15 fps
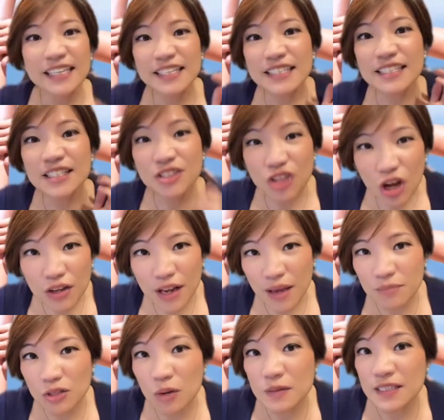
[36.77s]
It does not
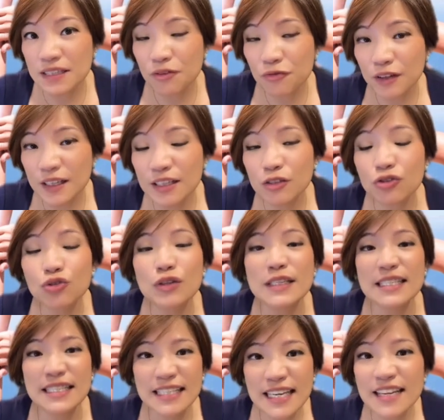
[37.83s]
absorb significantly into the
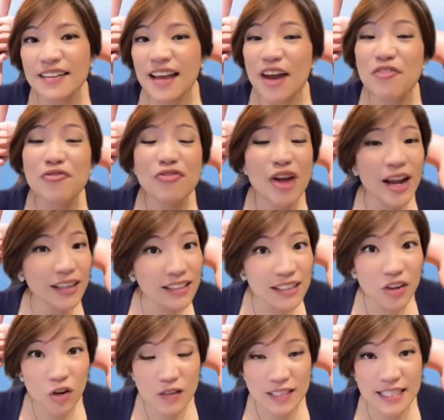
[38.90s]
skin and rarely
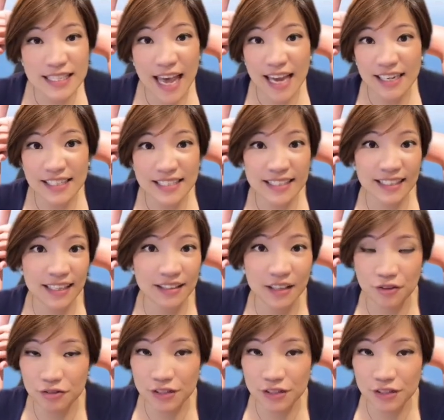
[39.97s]
causes any skin